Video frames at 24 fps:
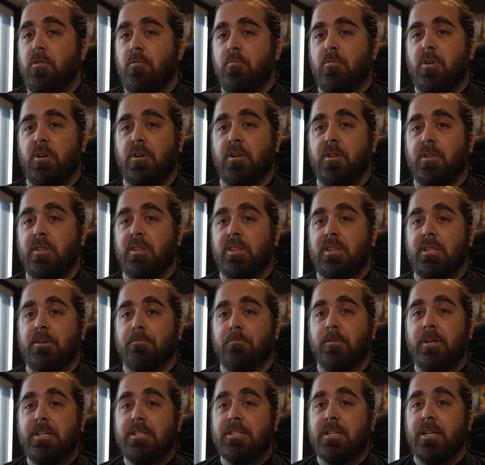Well, the
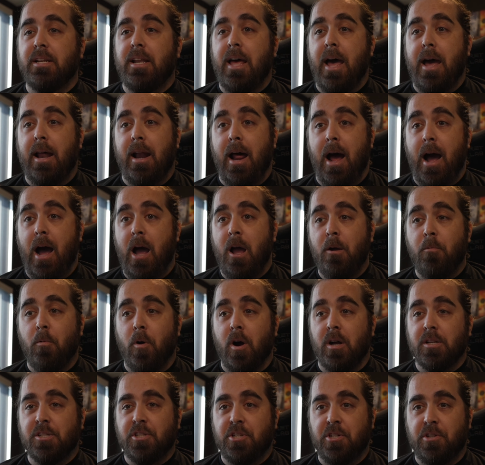reason that I
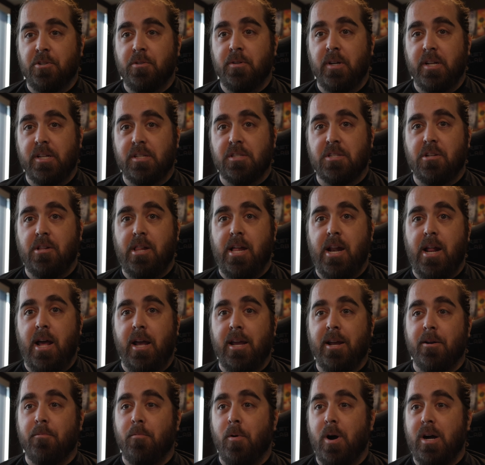want to is so that I
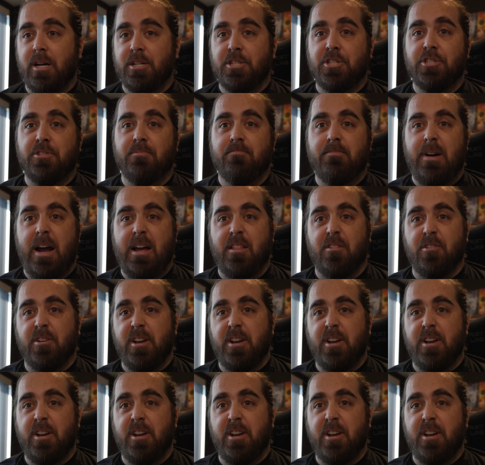can watch either